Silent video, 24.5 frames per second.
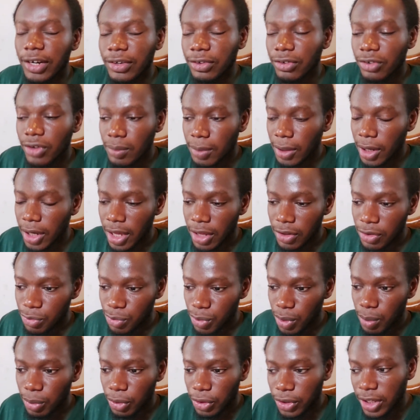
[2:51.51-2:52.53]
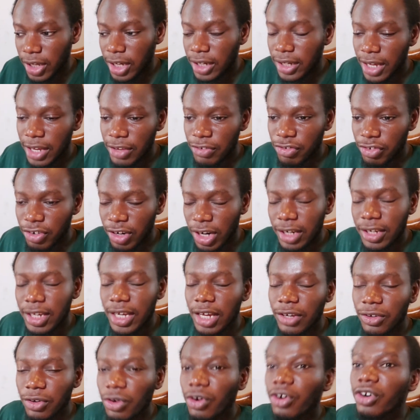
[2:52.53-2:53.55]
I don't know about elsewhere, but here in Nigeria
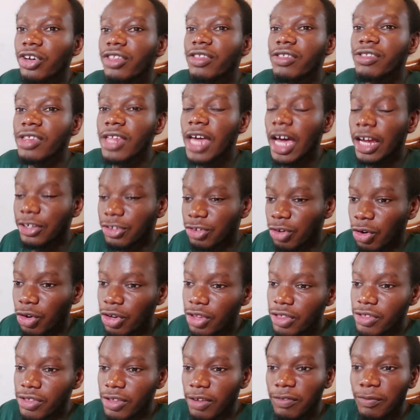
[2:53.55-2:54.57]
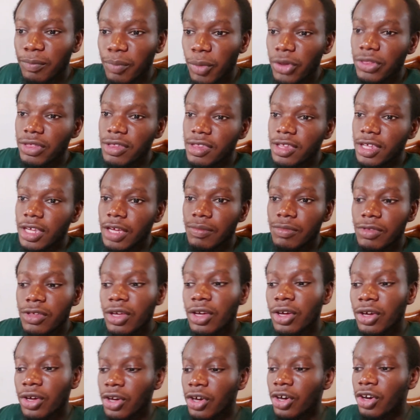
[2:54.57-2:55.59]
there are tons and tons of Ponzi schemes